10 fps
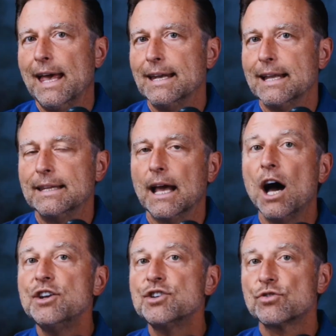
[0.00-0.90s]
And in the
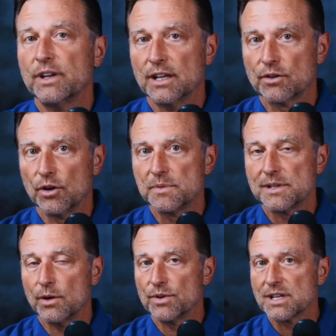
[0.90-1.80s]
untreated
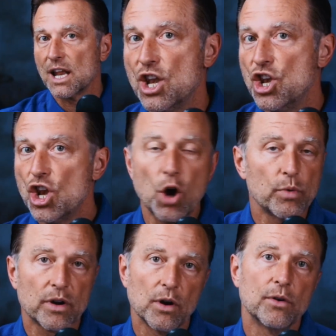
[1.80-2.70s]
groups, there was no
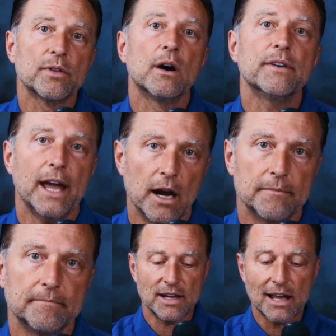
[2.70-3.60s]
regrowth of
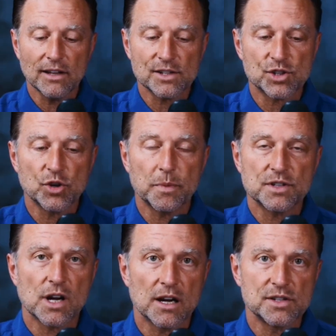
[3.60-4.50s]
hair. So now let's
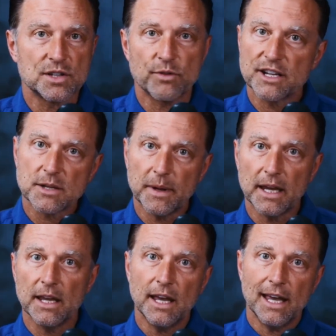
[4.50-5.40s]
supercharge this
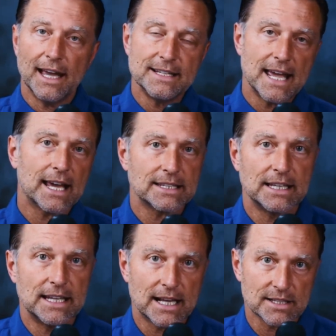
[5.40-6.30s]
recipe and take it
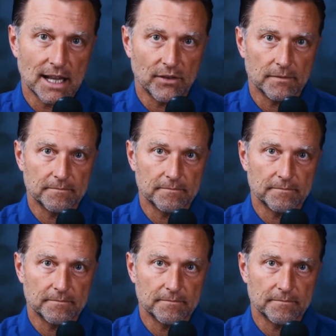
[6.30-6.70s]
to the next level.